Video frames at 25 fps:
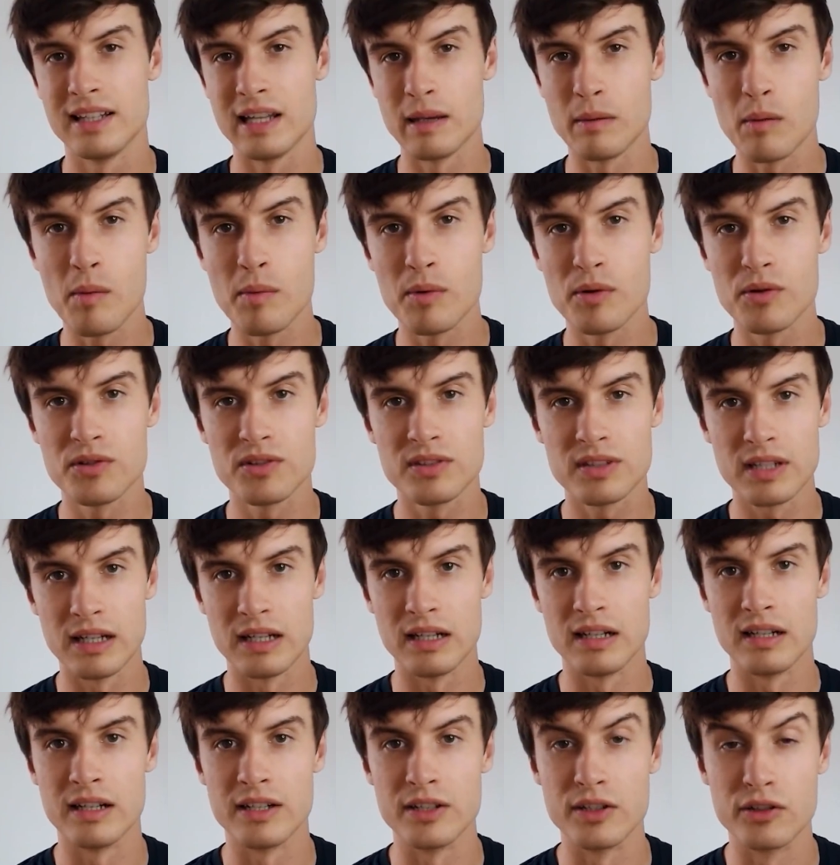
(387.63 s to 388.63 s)
Demoboost
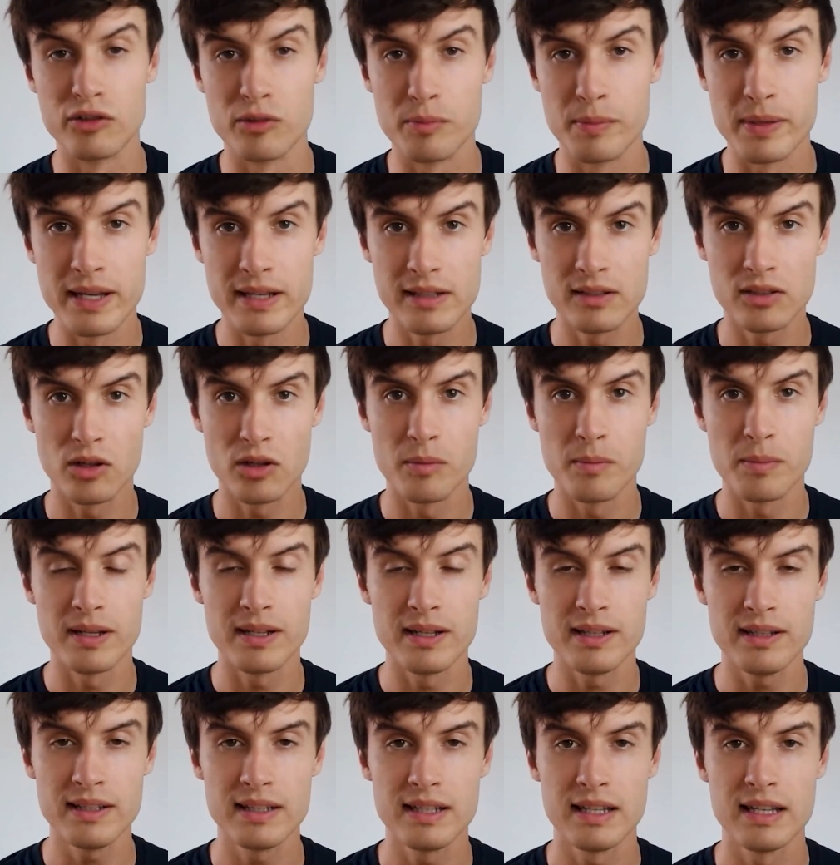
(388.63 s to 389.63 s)
are a European
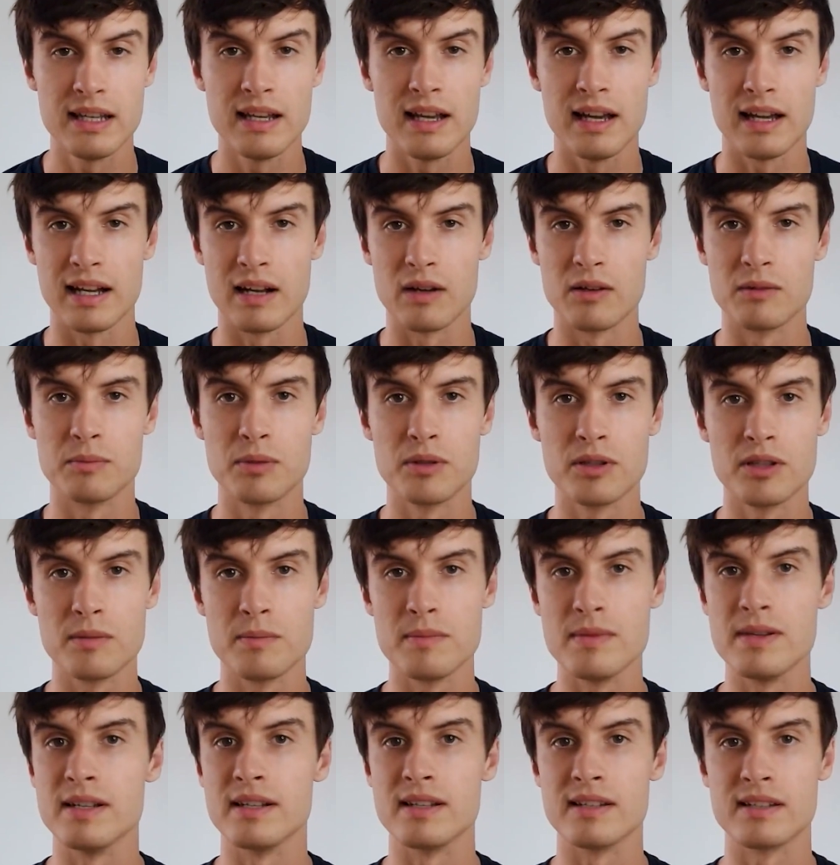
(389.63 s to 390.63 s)
company, and I would put
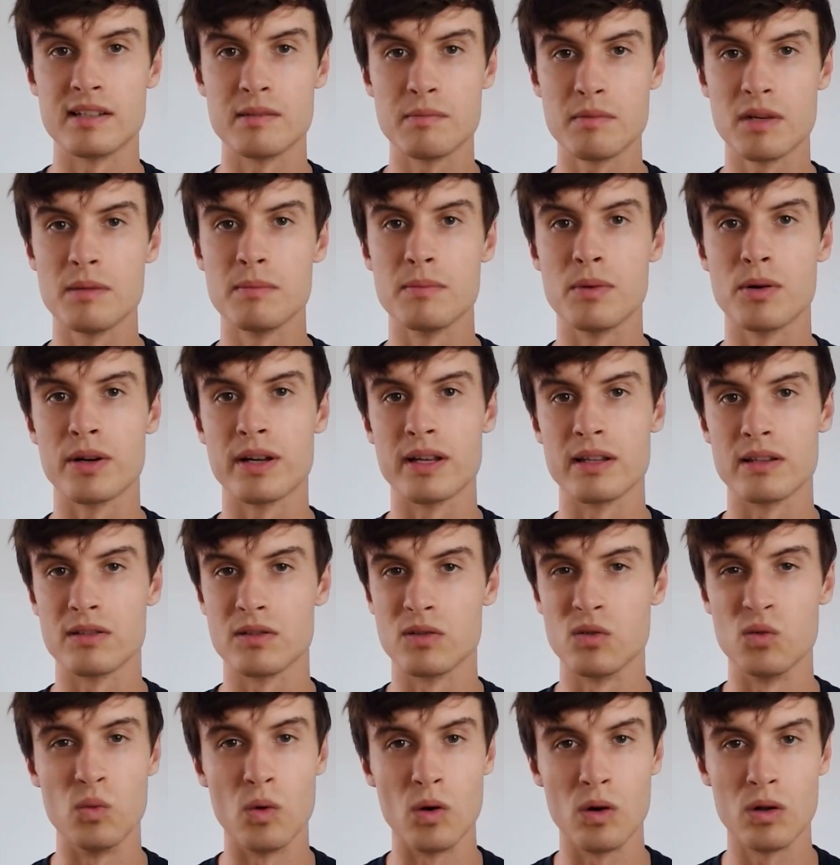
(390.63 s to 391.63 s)
them in a similar bucket
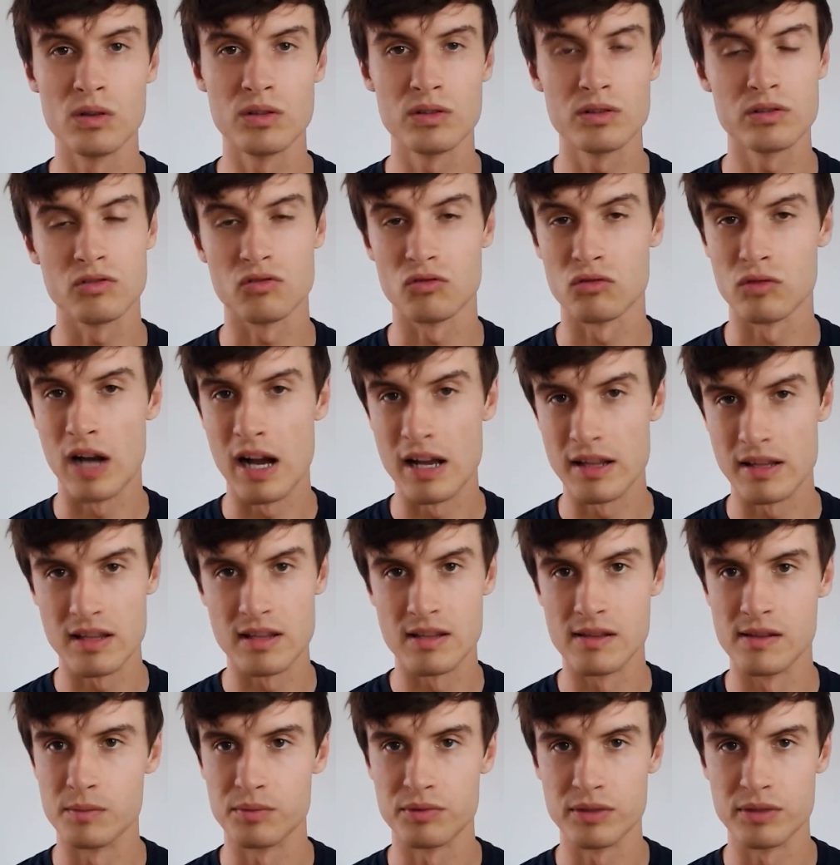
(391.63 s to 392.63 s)
to Walnut rather
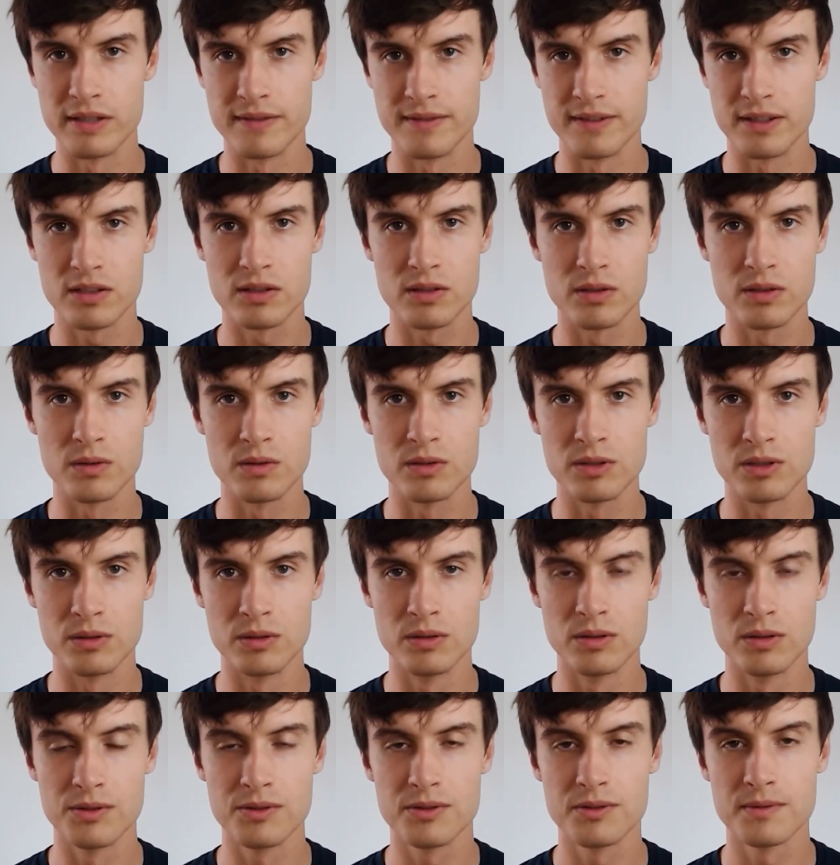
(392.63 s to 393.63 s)
than the previous two
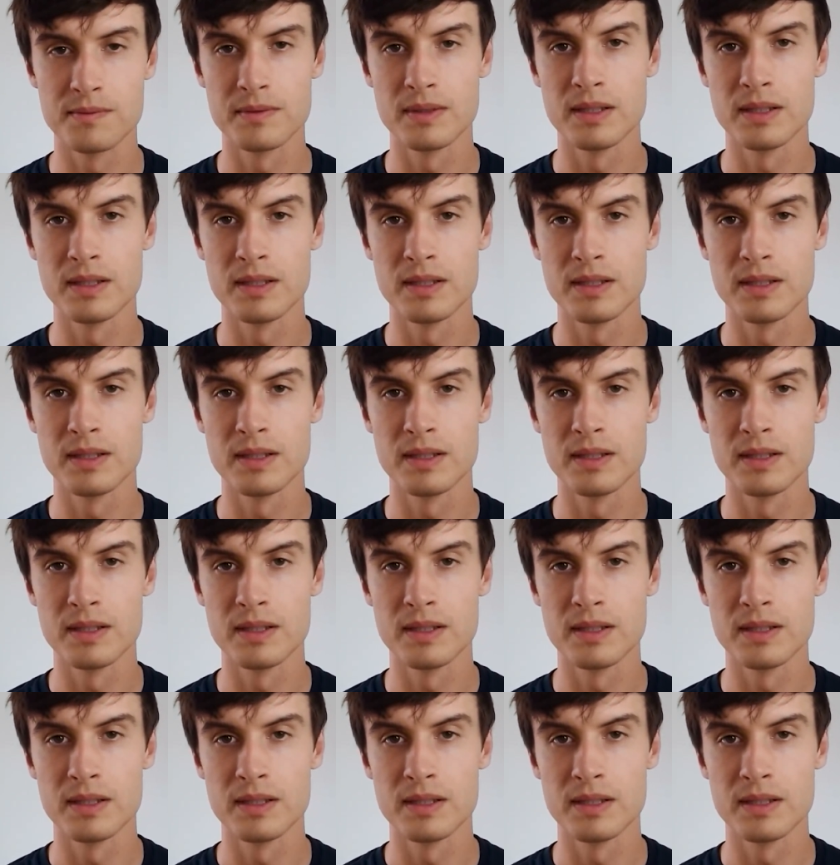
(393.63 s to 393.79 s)
tools.